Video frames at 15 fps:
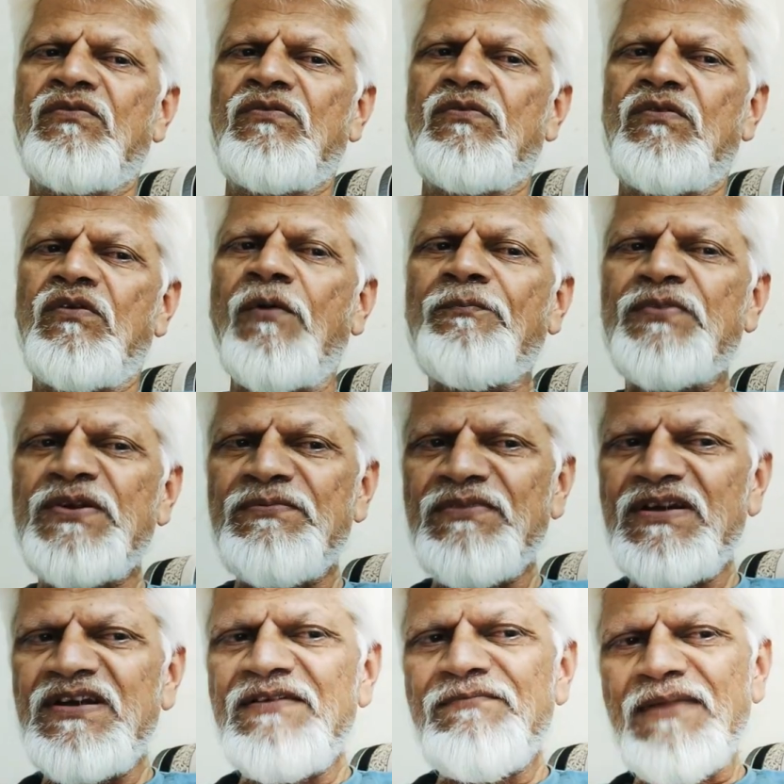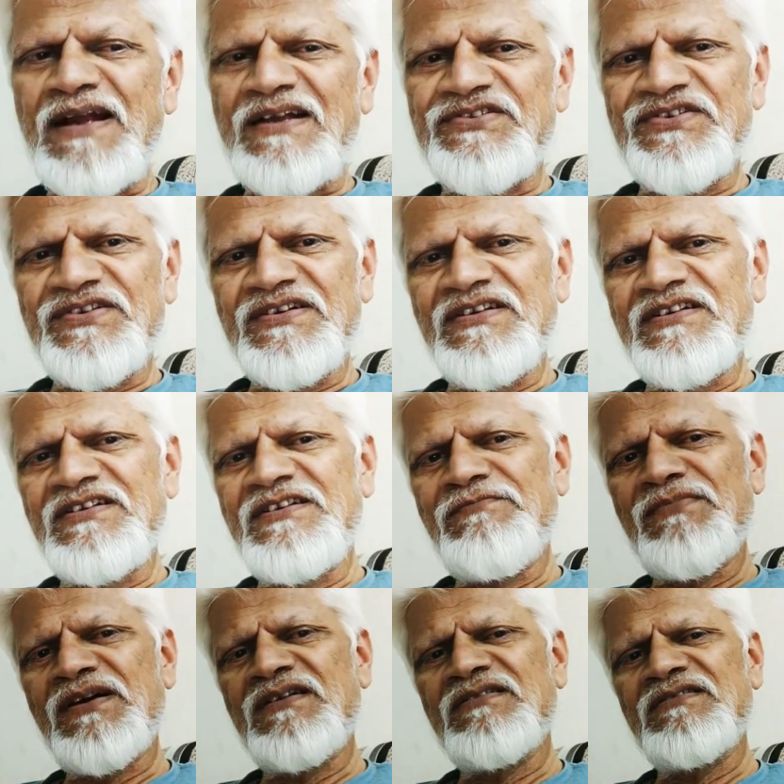optimally matching the
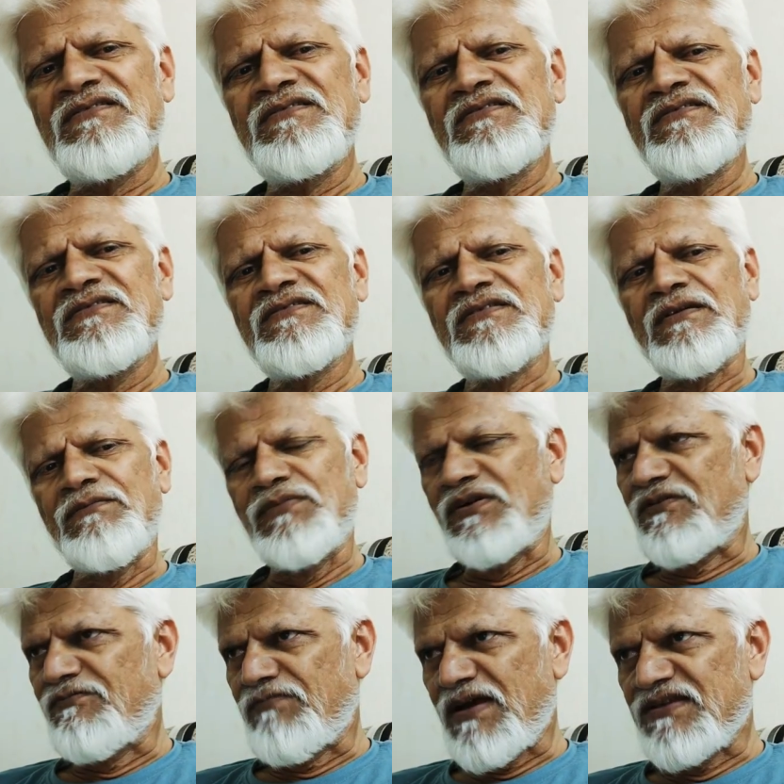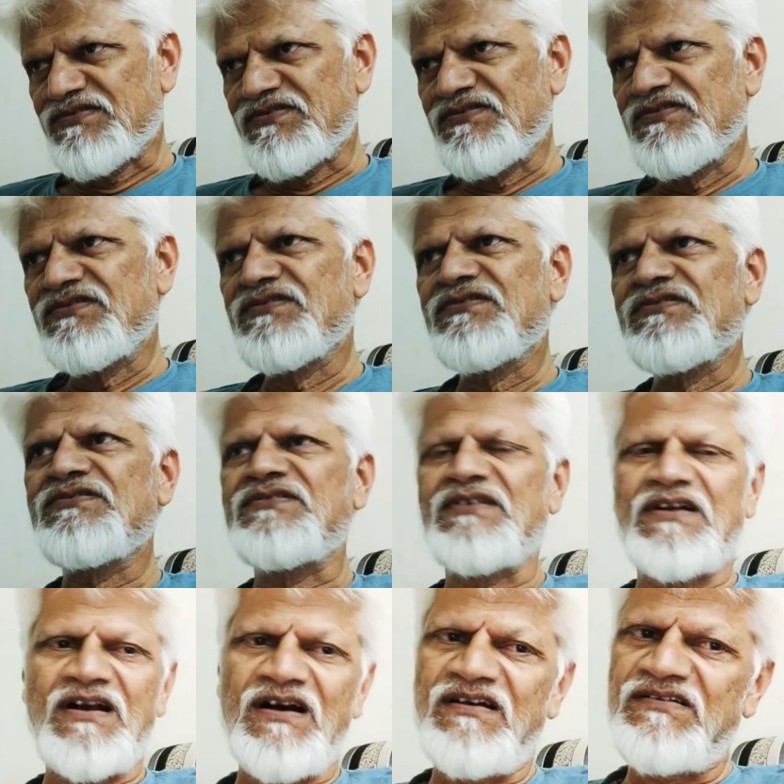demand, number of passengers, the
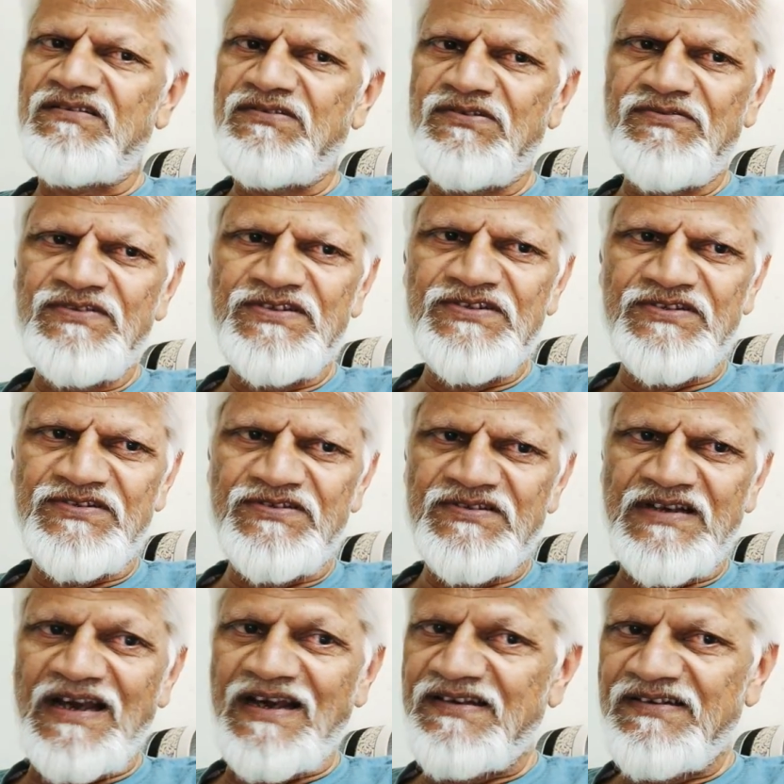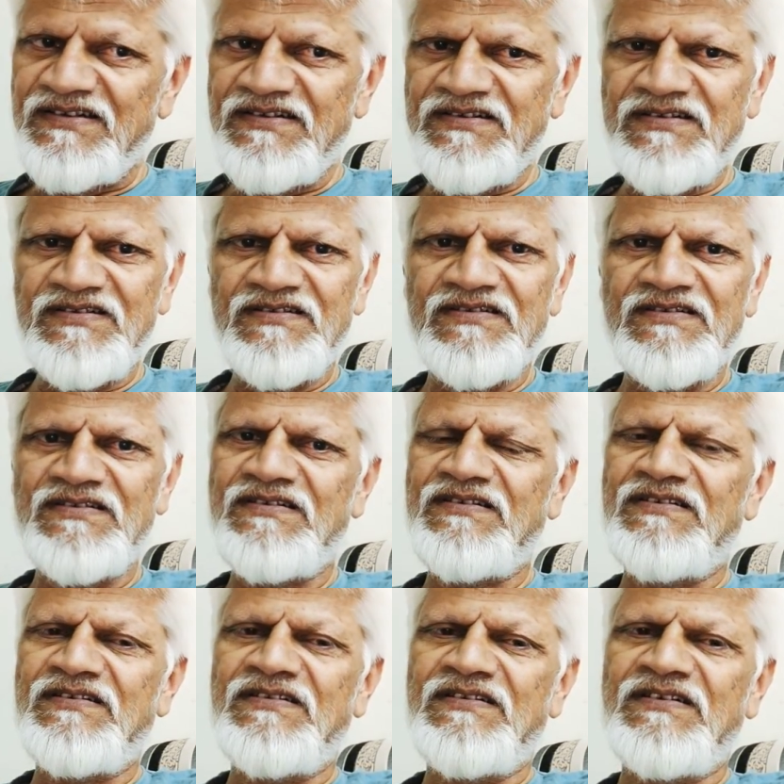cargo which is carried,
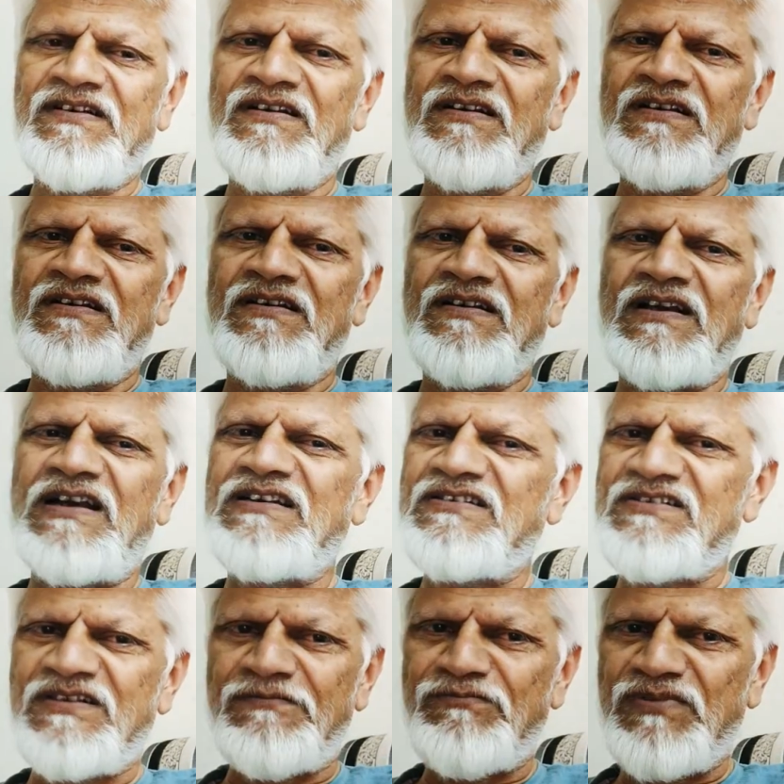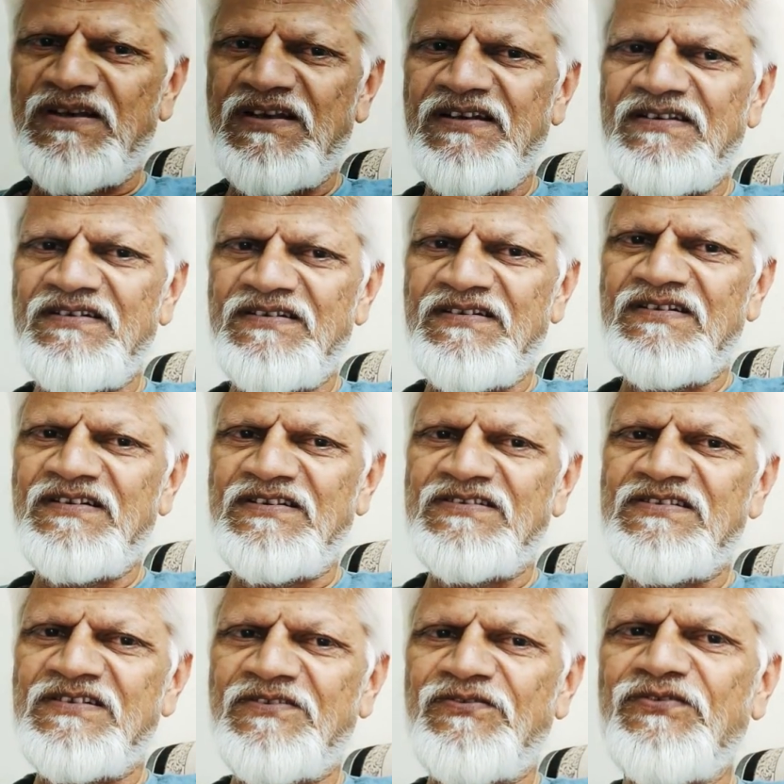and supply,
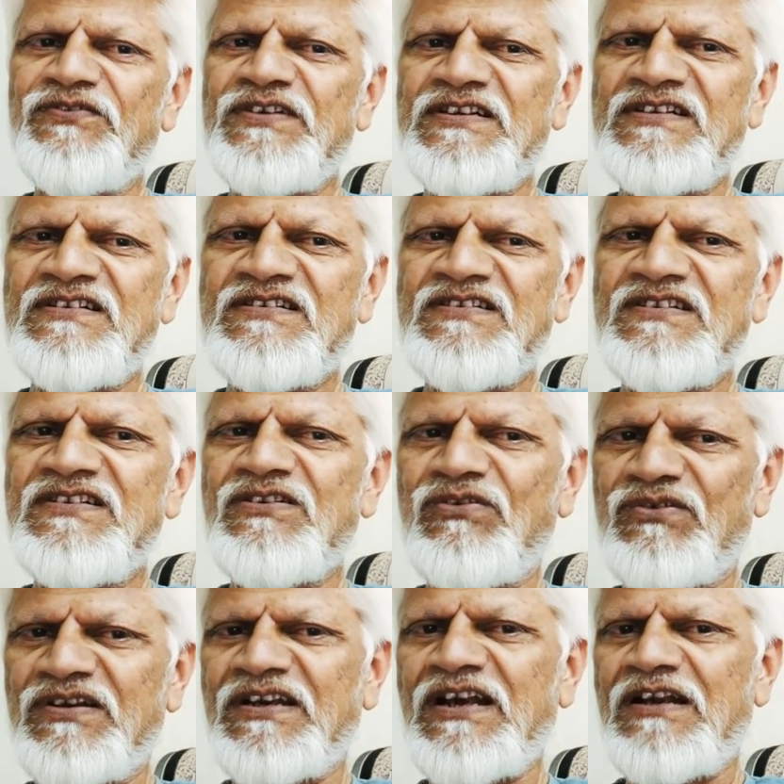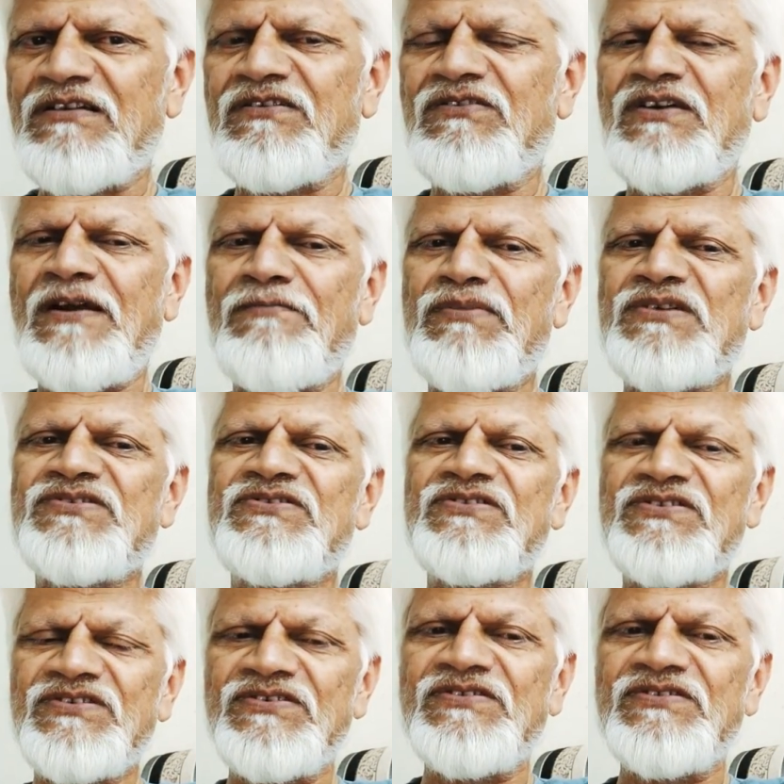that's a seat or a cargo capacity.